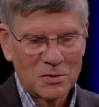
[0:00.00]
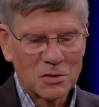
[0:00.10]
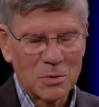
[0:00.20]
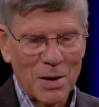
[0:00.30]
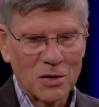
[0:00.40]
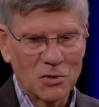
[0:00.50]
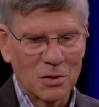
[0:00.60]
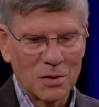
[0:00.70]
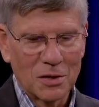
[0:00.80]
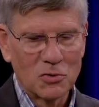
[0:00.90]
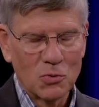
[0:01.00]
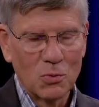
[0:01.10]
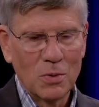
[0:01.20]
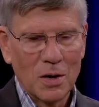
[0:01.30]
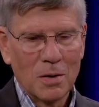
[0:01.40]
Just imagine the two
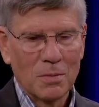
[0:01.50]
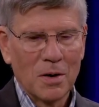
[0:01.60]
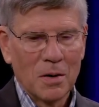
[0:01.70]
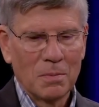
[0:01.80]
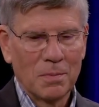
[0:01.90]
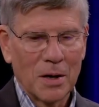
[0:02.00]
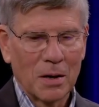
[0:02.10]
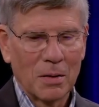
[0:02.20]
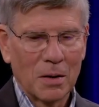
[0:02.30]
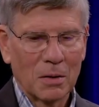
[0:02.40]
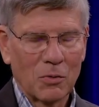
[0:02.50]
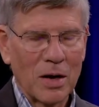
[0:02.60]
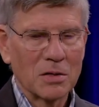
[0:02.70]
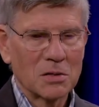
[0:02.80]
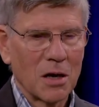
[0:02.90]

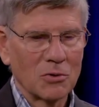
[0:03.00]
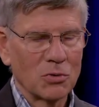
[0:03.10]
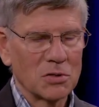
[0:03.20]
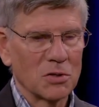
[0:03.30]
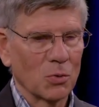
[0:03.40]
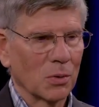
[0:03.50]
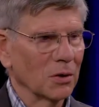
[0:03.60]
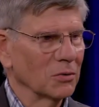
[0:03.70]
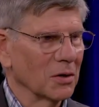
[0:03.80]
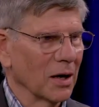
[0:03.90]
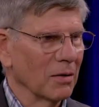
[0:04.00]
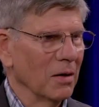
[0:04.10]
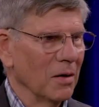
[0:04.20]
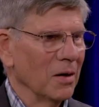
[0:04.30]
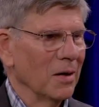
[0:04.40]
greatest countries in the world today
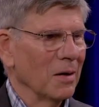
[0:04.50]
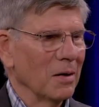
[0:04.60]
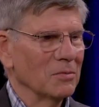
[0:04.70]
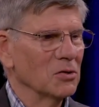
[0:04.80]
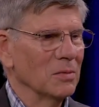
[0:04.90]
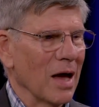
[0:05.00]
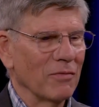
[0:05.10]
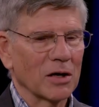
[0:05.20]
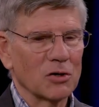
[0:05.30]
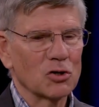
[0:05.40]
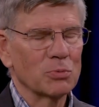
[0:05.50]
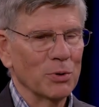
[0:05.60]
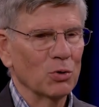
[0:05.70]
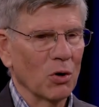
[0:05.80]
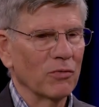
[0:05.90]
having a
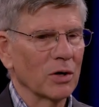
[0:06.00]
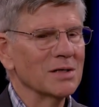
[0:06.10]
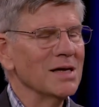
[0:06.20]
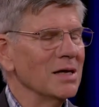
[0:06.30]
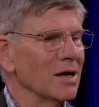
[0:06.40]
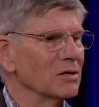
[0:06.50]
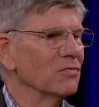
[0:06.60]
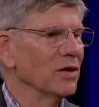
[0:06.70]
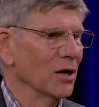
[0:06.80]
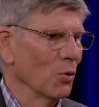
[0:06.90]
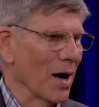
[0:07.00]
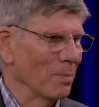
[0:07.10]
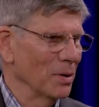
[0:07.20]
dispute over a teenage video app.